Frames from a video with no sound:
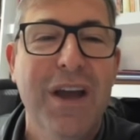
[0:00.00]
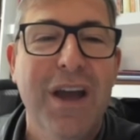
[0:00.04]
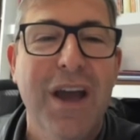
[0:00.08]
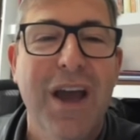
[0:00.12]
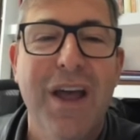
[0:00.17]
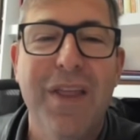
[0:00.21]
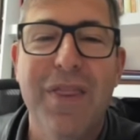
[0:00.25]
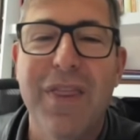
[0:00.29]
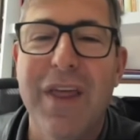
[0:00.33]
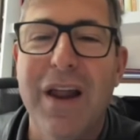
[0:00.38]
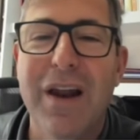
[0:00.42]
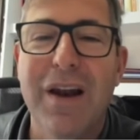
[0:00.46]

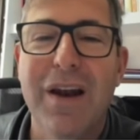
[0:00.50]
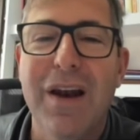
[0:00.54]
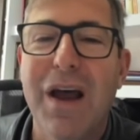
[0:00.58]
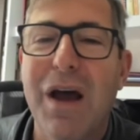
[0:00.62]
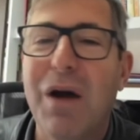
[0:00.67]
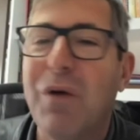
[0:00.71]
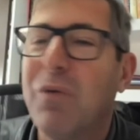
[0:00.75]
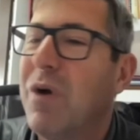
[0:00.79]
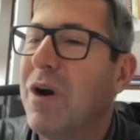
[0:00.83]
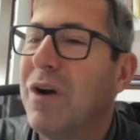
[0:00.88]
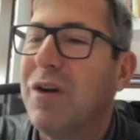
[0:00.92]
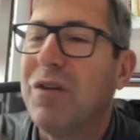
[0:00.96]
And then
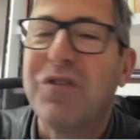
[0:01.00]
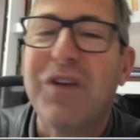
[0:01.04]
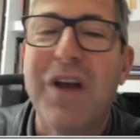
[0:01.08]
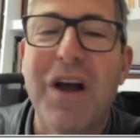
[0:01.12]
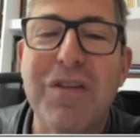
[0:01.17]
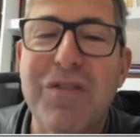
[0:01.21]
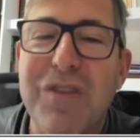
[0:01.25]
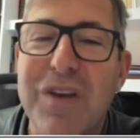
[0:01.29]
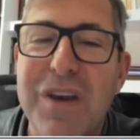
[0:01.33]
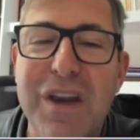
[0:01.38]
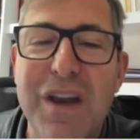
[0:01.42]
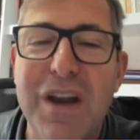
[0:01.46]
we're
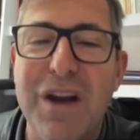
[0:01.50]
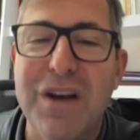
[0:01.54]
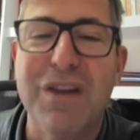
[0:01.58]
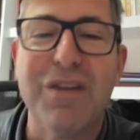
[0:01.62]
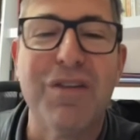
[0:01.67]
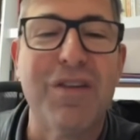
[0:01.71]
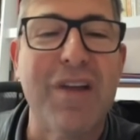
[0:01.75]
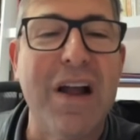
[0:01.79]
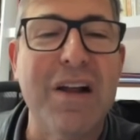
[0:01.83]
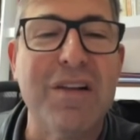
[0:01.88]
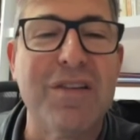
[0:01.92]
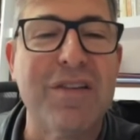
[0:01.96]
discussing here
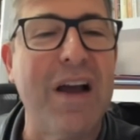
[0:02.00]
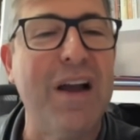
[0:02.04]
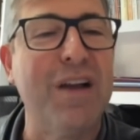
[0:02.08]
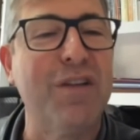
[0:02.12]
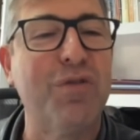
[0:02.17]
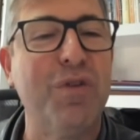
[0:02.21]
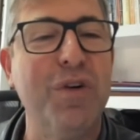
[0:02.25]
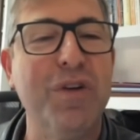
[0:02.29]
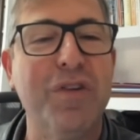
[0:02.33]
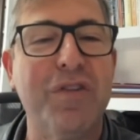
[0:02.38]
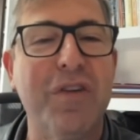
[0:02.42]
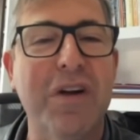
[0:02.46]
design science
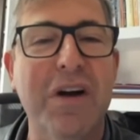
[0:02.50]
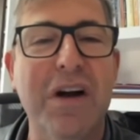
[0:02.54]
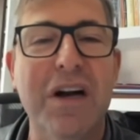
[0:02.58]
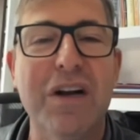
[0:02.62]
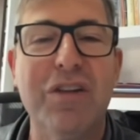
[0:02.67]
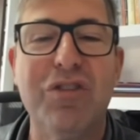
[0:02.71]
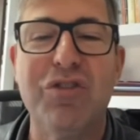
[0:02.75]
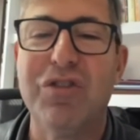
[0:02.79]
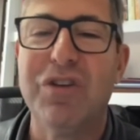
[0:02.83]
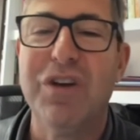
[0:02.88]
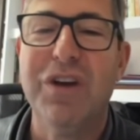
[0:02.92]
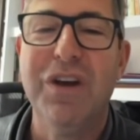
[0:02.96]

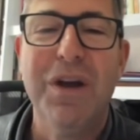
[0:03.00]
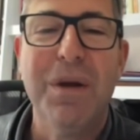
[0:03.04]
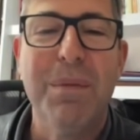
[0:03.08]
research